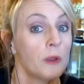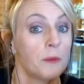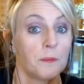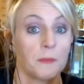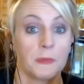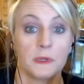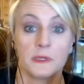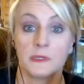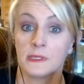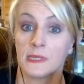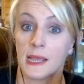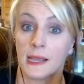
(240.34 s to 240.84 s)

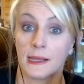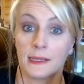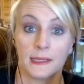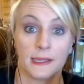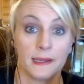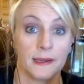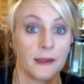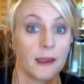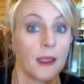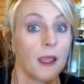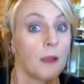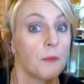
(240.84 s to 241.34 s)
most
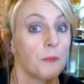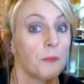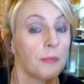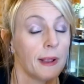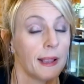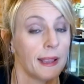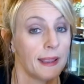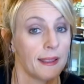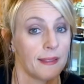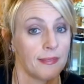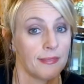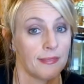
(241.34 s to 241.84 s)
likely not
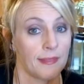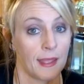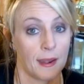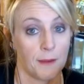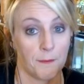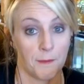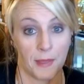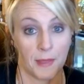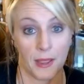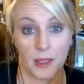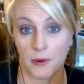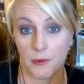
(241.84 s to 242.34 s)
bring in that
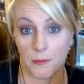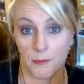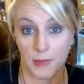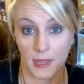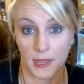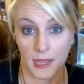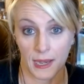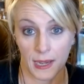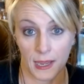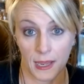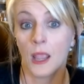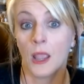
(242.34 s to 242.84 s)
amount of
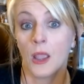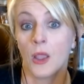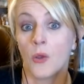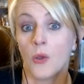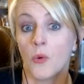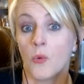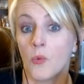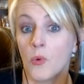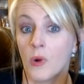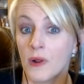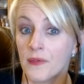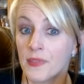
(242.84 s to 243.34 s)
money.
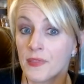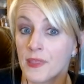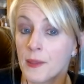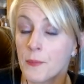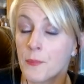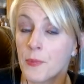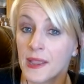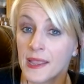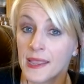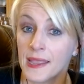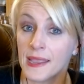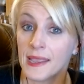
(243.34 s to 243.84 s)
Were they
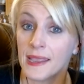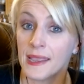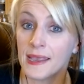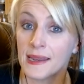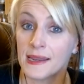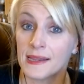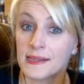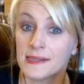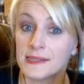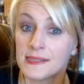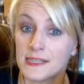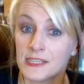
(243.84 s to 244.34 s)
bringing
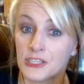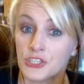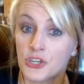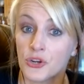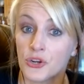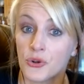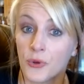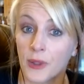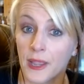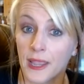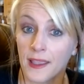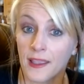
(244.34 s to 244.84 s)
in
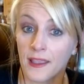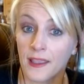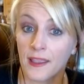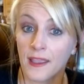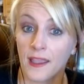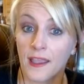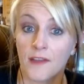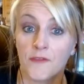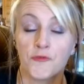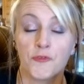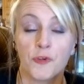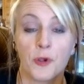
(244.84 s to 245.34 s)
additional
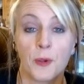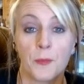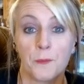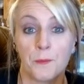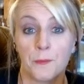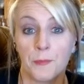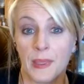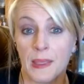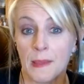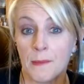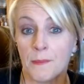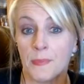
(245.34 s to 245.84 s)
income
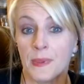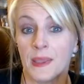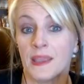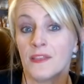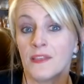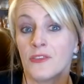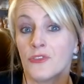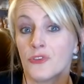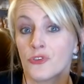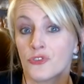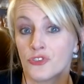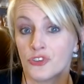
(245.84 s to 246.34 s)
from
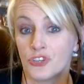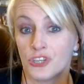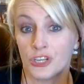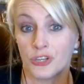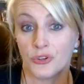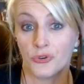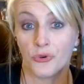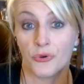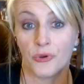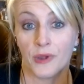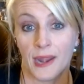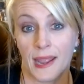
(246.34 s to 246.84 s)
pimping their
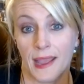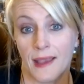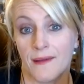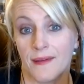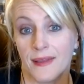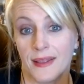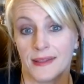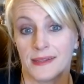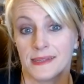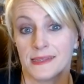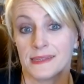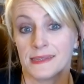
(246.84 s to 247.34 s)
children
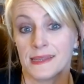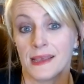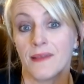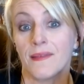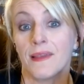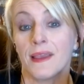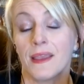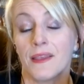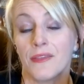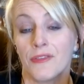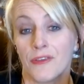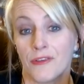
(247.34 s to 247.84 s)
out and
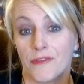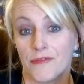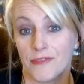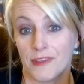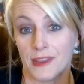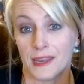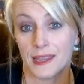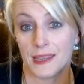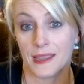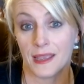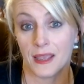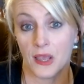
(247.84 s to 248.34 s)
selling their
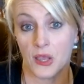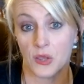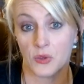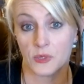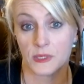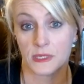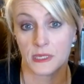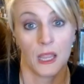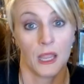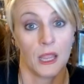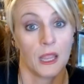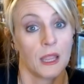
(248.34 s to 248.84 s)

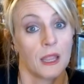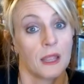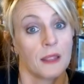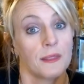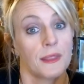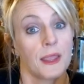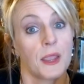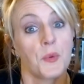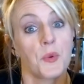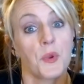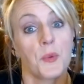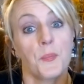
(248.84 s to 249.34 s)
videos?
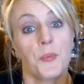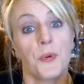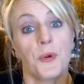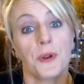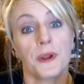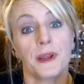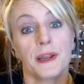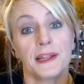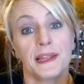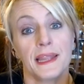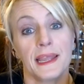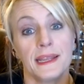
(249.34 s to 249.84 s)
They
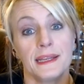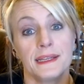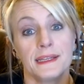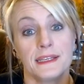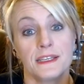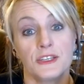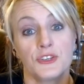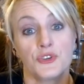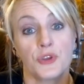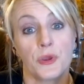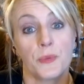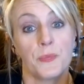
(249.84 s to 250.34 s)
reportedly
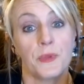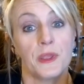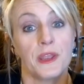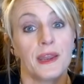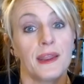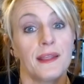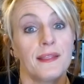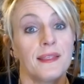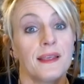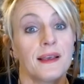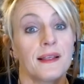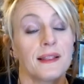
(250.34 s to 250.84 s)

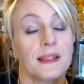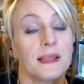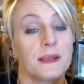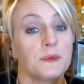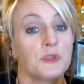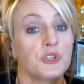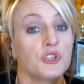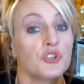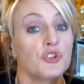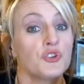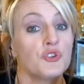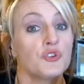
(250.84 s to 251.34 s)
distributed the clips to